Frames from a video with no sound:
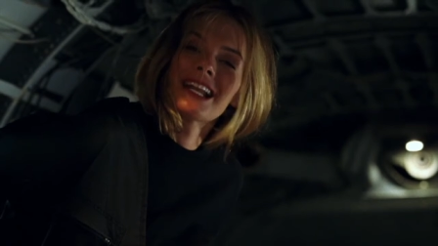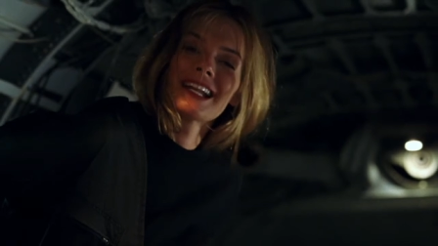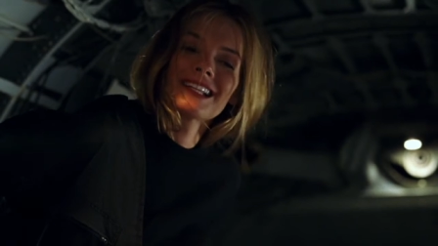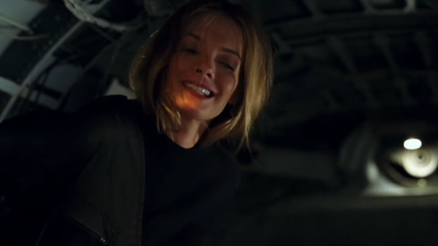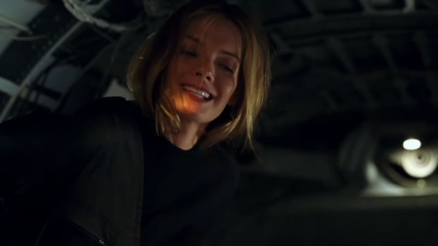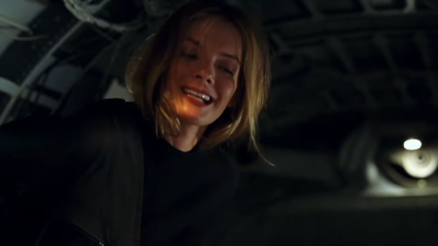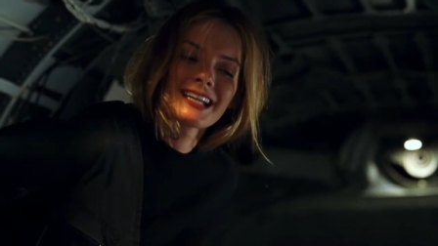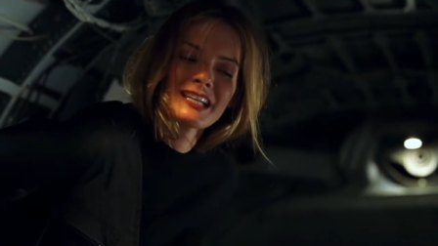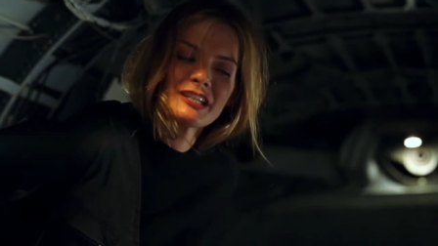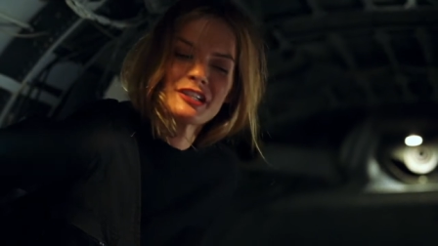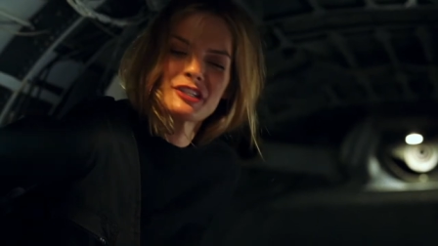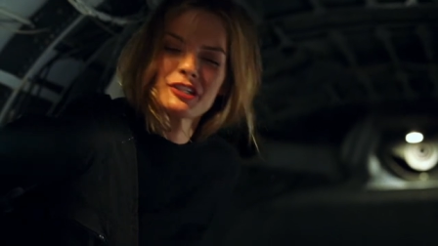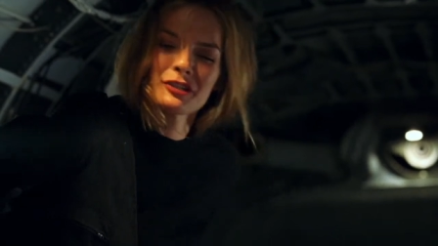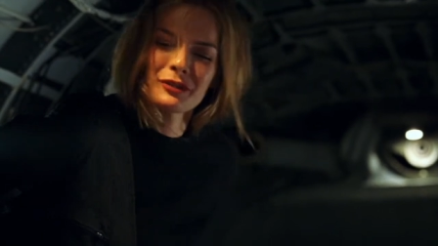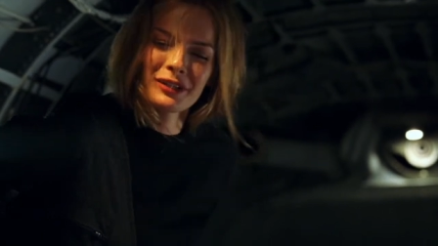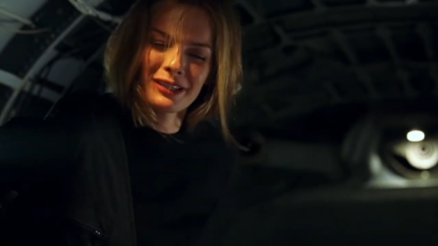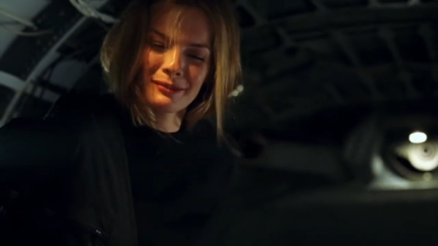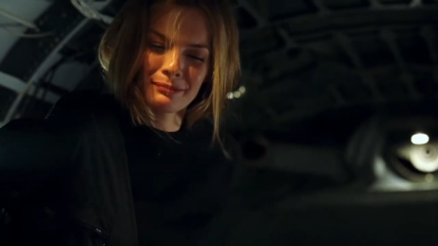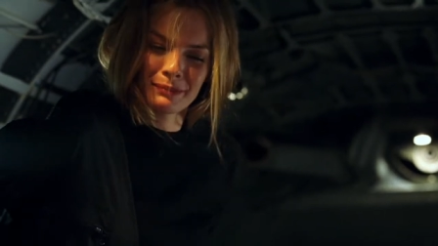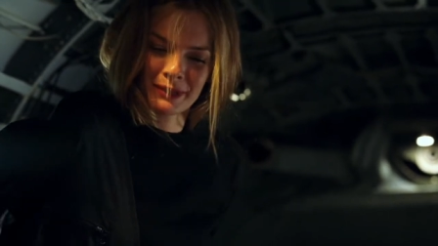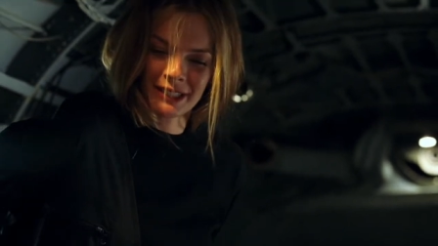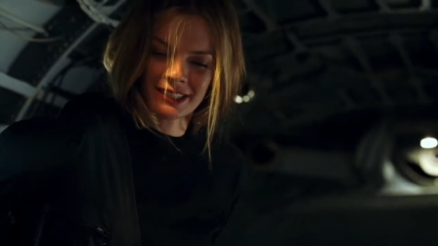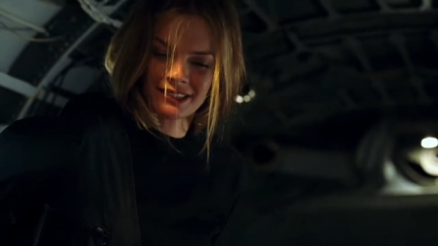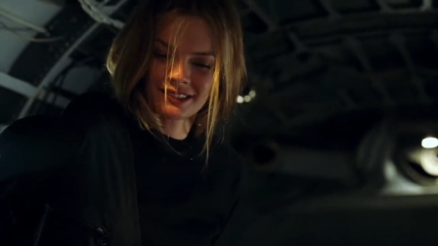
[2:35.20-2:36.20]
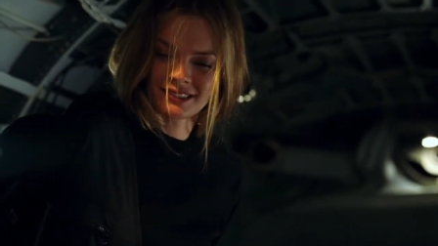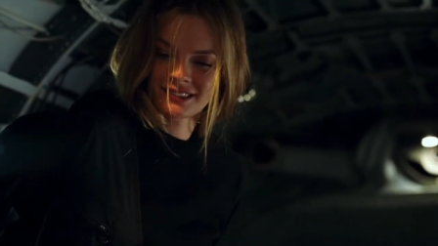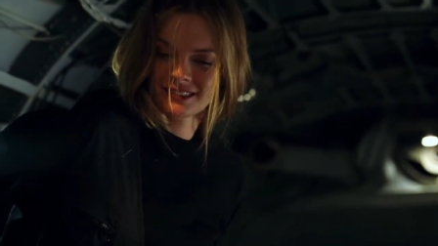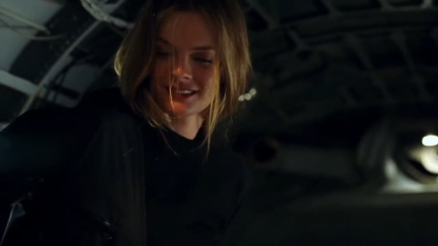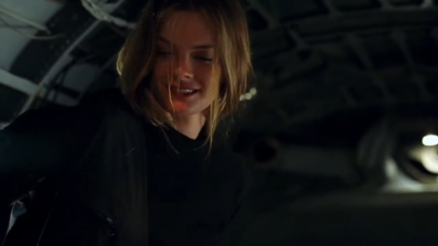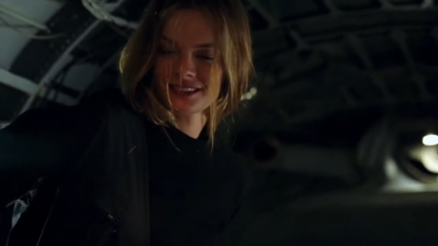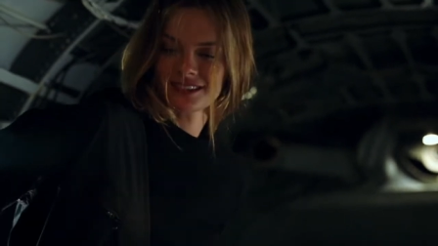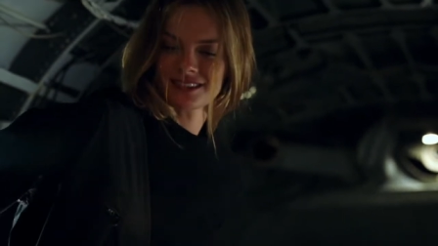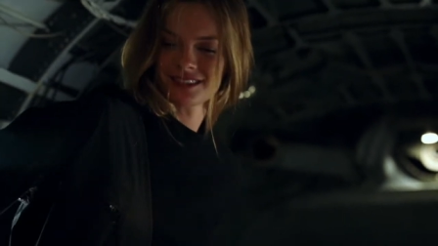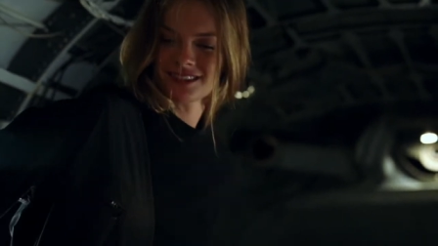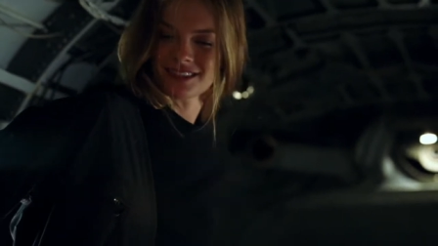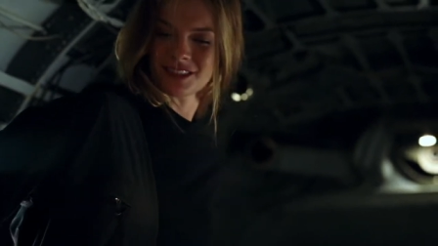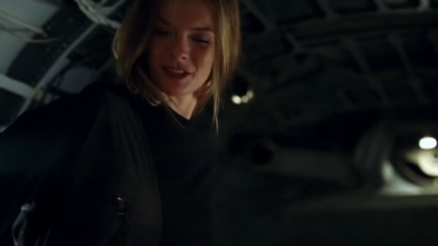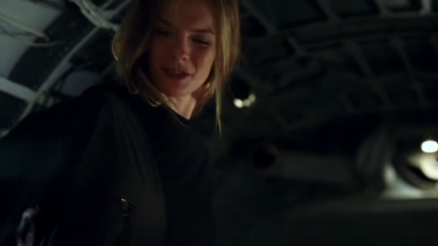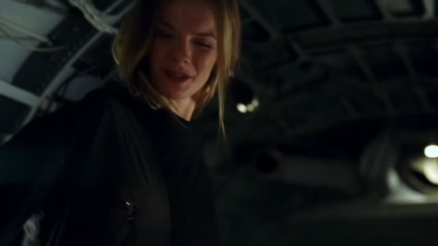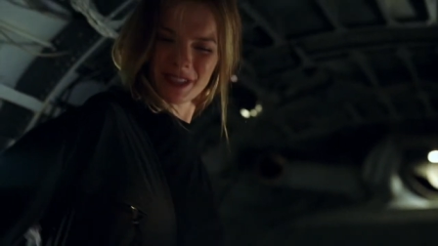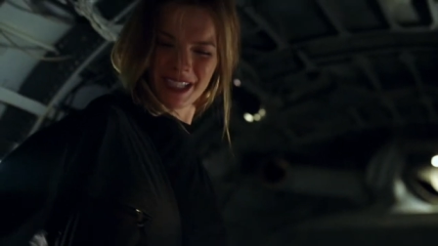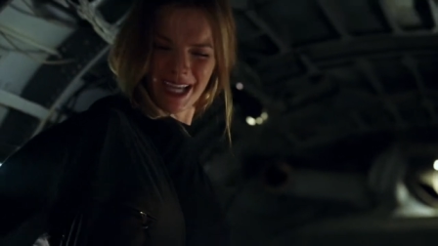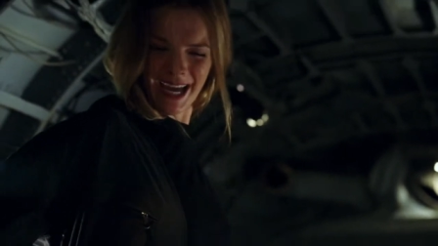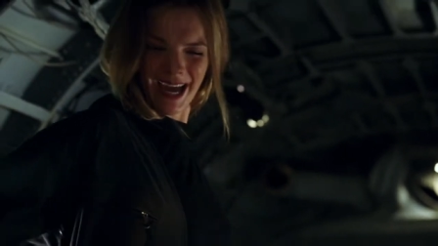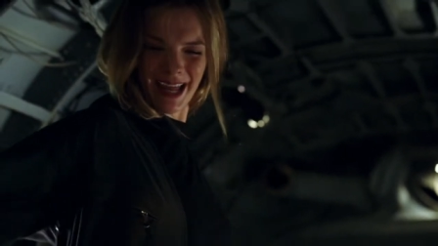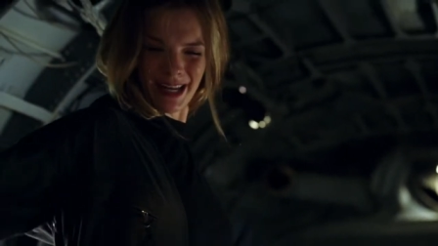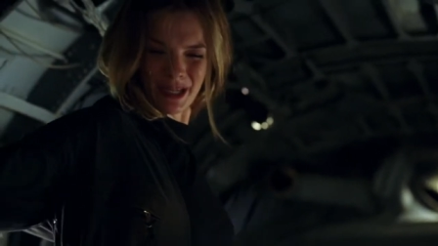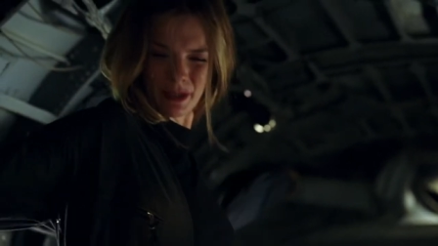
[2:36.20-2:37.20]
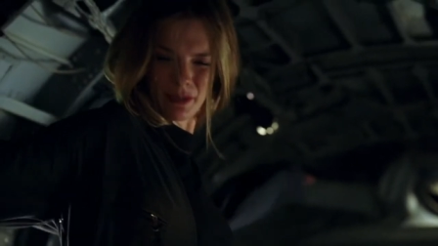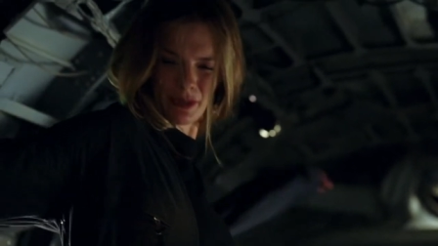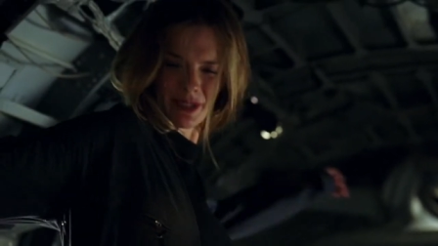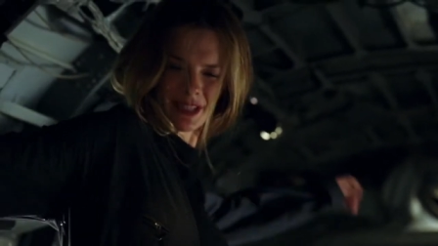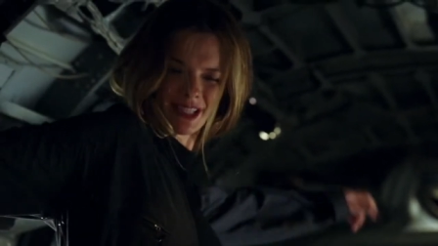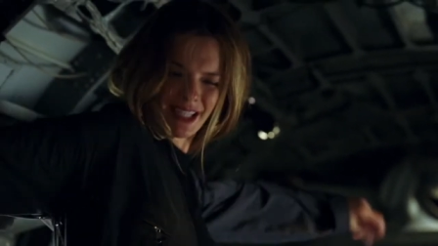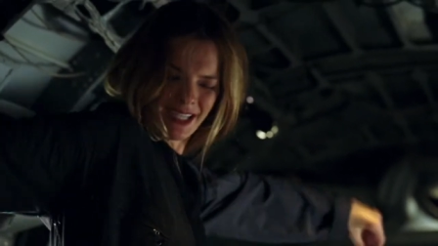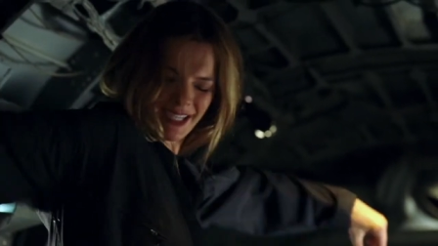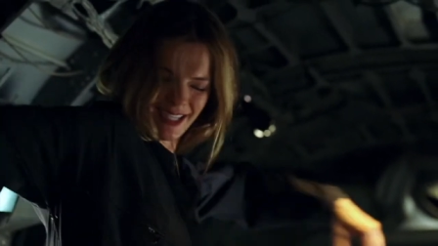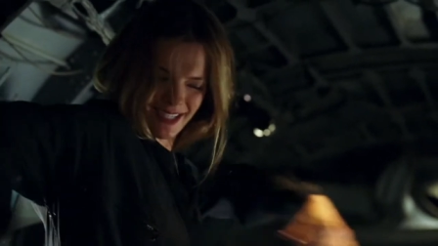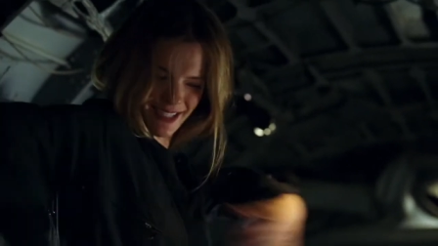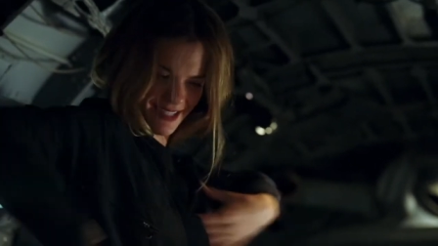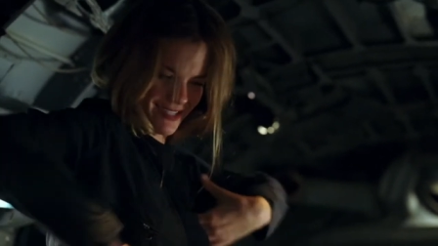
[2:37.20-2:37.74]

is, I can do it, but only adequately.